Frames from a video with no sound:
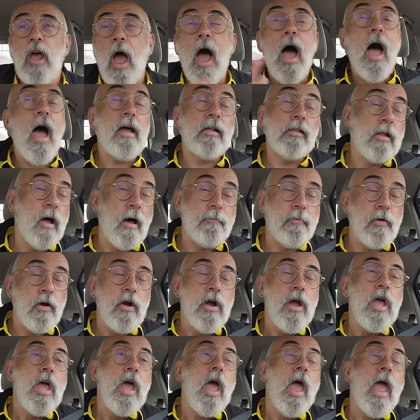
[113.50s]
I love
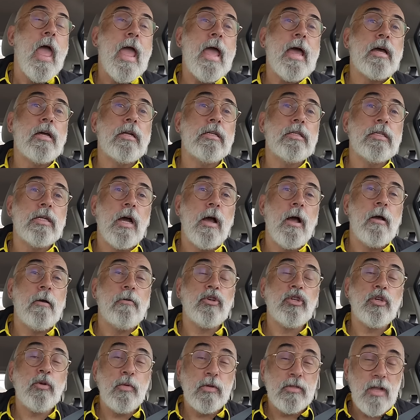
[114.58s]
her. And
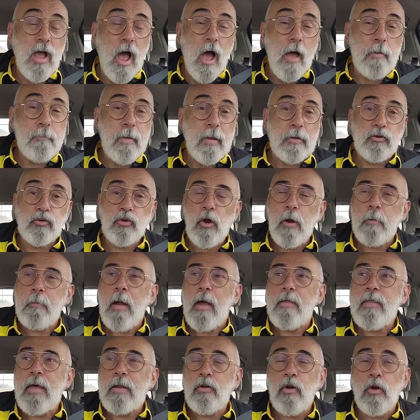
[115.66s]
she was on my trip.
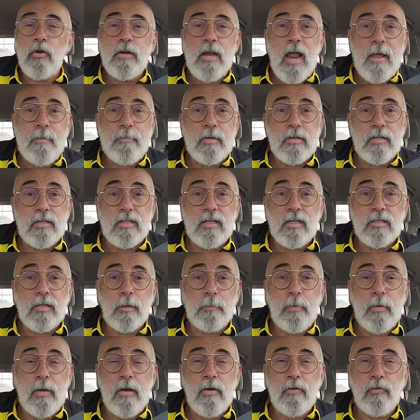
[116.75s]
And then her name has
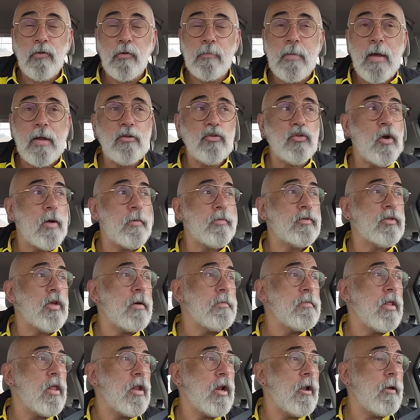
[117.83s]
disappeared from my trip. So
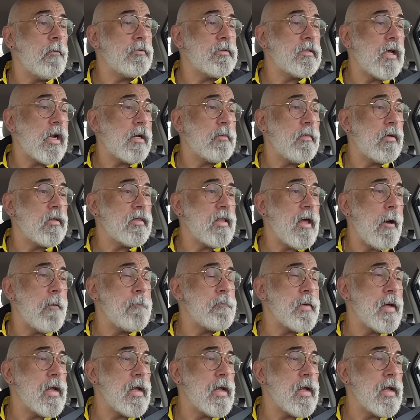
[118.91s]
I'm a little upset about that.